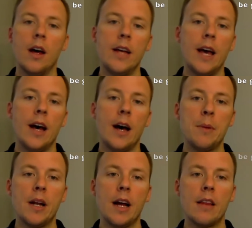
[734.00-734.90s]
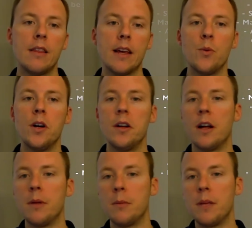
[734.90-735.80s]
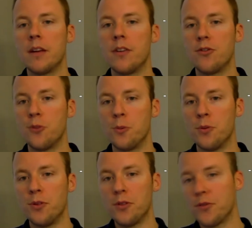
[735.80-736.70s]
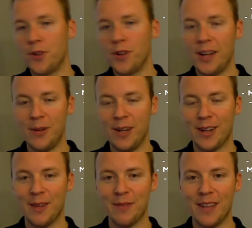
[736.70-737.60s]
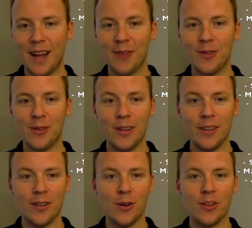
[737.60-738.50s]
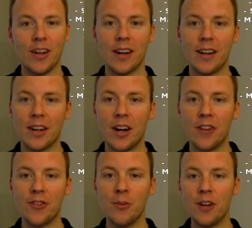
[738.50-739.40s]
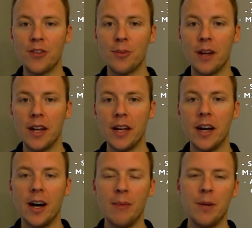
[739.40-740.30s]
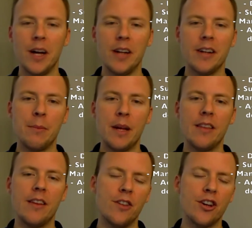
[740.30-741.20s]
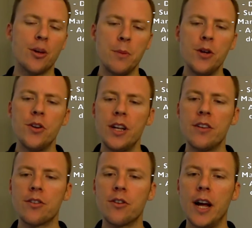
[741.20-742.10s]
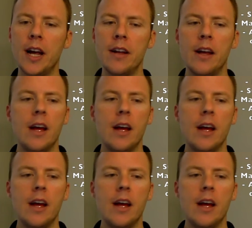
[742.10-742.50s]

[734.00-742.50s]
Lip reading: Yeah, I think it would. Because Drupal is free when it comes down to it, so it's not going to cost you much money. But the community is great.